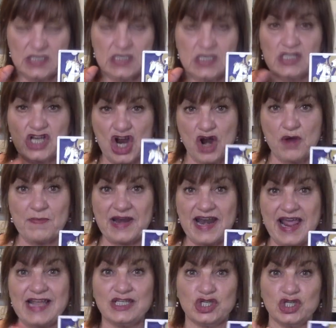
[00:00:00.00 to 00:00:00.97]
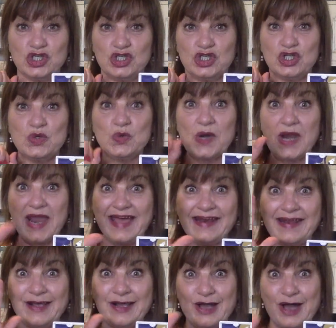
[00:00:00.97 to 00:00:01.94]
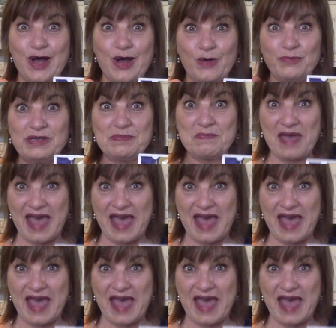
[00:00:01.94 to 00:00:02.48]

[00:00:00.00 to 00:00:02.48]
determination to let it go. Be